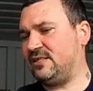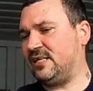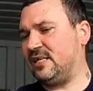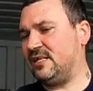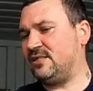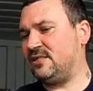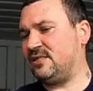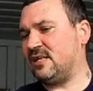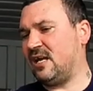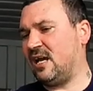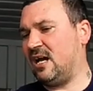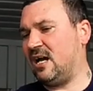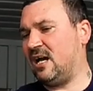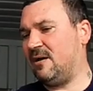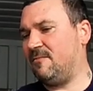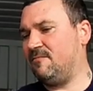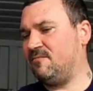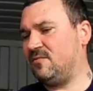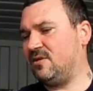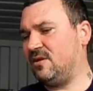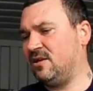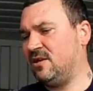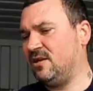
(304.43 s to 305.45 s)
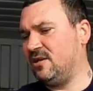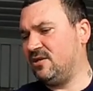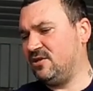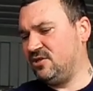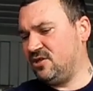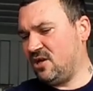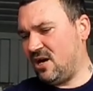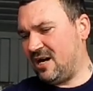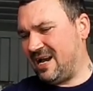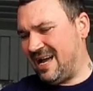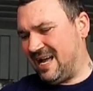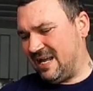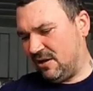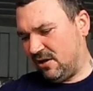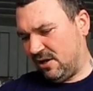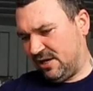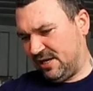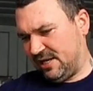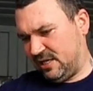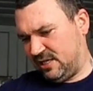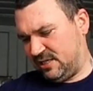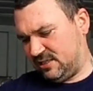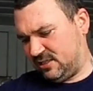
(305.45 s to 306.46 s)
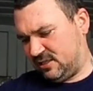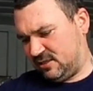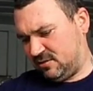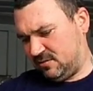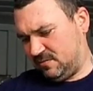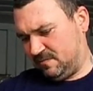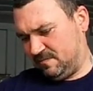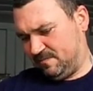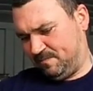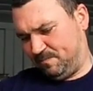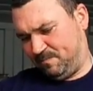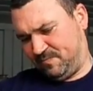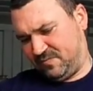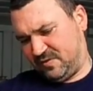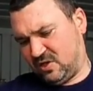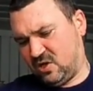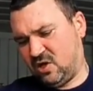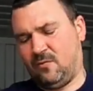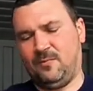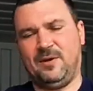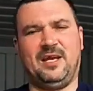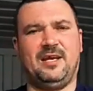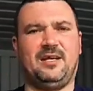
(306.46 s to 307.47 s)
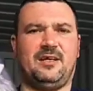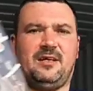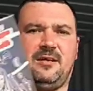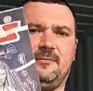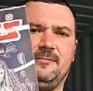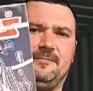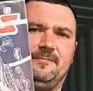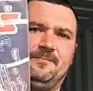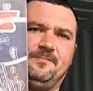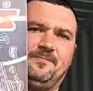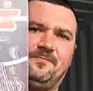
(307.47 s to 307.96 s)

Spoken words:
This is Young Allies comic.